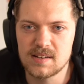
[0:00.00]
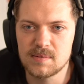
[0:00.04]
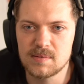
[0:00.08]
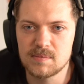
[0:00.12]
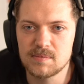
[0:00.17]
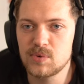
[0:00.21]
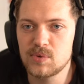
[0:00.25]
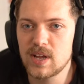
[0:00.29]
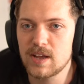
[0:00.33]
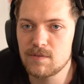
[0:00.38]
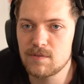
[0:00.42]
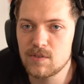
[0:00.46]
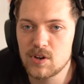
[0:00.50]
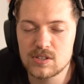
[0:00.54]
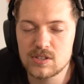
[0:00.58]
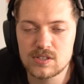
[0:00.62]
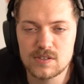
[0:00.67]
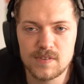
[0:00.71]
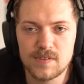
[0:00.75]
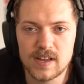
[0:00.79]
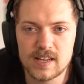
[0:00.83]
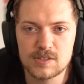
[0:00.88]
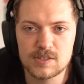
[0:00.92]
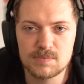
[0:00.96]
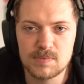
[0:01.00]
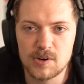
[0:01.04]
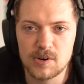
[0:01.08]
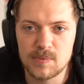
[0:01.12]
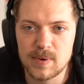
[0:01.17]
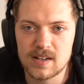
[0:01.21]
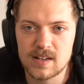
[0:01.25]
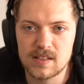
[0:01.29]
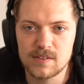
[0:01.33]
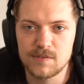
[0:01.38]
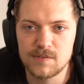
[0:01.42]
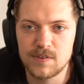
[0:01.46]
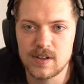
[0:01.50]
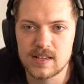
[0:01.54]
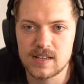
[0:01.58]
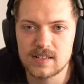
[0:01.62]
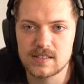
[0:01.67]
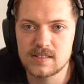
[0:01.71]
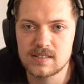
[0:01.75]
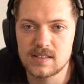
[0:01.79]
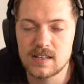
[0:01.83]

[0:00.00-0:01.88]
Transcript: We have lots of experimental things